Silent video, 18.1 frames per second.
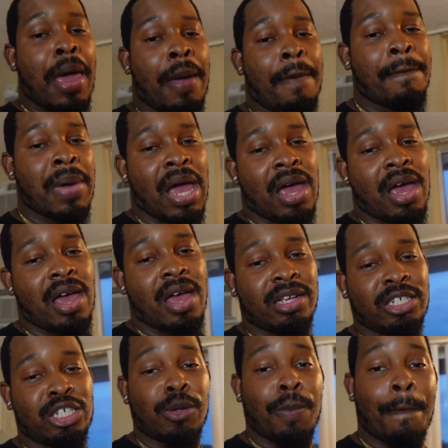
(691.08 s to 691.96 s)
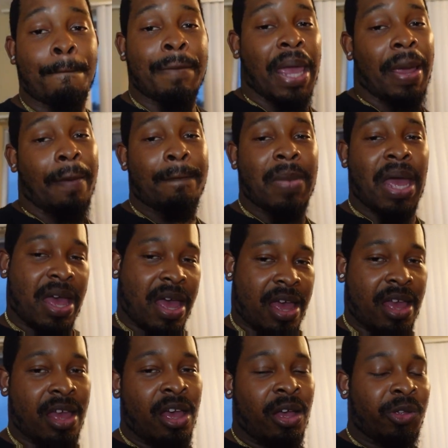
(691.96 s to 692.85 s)
Big mad, she big
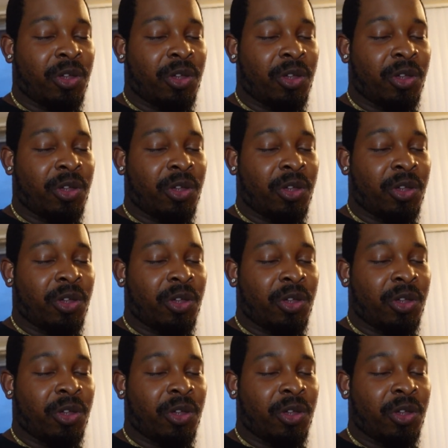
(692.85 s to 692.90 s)
mad.